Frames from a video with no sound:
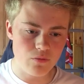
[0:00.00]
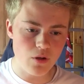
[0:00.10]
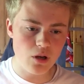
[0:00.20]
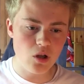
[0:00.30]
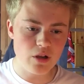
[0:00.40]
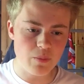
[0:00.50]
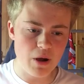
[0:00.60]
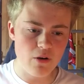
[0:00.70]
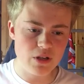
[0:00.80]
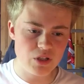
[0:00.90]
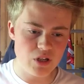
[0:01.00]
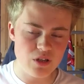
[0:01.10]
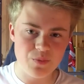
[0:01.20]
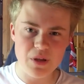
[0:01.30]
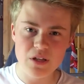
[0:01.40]
I like Perez.
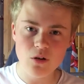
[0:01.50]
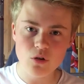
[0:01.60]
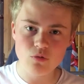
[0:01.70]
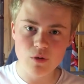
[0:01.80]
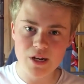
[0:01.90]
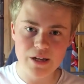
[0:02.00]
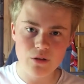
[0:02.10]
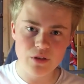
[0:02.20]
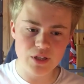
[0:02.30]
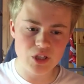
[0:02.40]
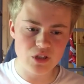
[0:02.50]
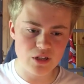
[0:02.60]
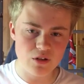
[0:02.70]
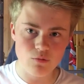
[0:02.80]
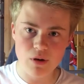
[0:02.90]
He looked really good this season.
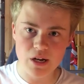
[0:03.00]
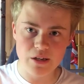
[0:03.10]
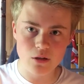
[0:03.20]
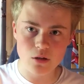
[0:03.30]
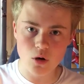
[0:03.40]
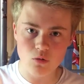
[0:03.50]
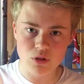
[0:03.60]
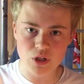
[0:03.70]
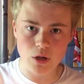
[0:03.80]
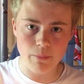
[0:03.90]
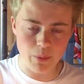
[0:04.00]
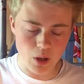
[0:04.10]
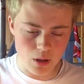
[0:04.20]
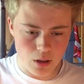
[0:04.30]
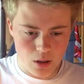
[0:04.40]
He had a really good goal return,
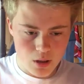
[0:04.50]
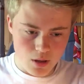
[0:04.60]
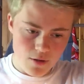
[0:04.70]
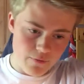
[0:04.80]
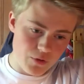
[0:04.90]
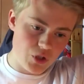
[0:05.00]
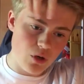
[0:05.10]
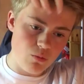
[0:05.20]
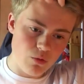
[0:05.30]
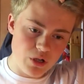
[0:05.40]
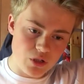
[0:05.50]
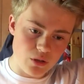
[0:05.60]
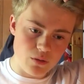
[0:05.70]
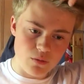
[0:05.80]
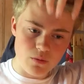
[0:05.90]
but for some
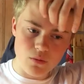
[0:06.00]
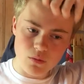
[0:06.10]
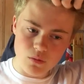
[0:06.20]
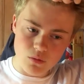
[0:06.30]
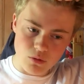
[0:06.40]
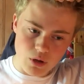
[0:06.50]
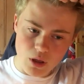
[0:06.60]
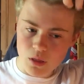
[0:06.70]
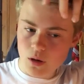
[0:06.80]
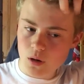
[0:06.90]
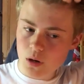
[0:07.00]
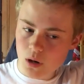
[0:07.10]
reason or another,